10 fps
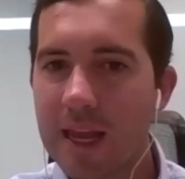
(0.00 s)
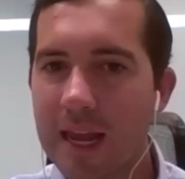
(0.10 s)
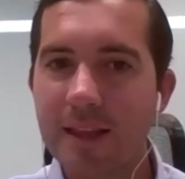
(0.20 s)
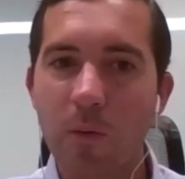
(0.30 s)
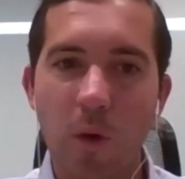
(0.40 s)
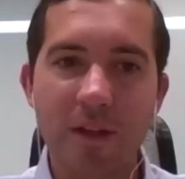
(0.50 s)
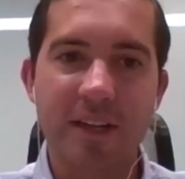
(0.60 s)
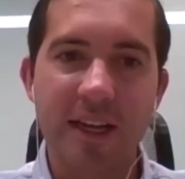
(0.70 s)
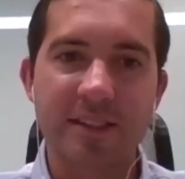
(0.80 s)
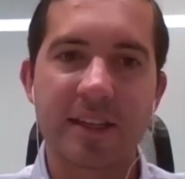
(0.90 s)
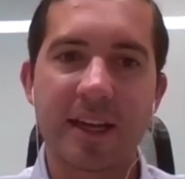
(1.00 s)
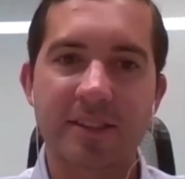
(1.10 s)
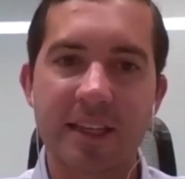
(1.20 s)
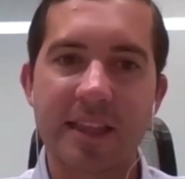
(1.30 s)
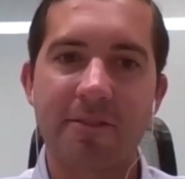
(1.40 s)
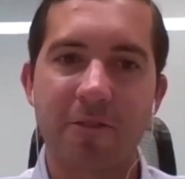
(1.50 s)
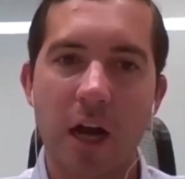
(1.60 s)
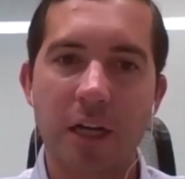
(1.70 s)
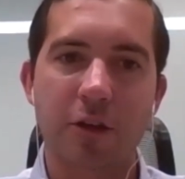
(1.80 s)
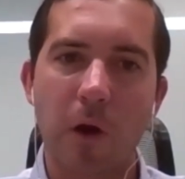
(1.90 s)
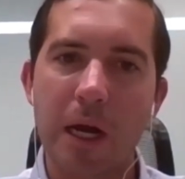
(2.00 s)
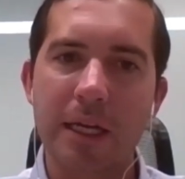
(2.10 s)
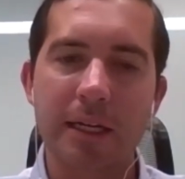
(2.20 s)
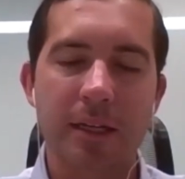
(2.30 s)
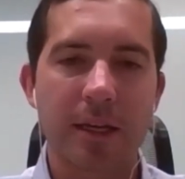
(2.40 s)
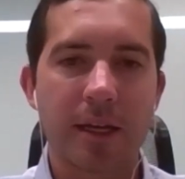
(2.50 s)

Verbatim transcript: And then once they exceed that fracture gradient,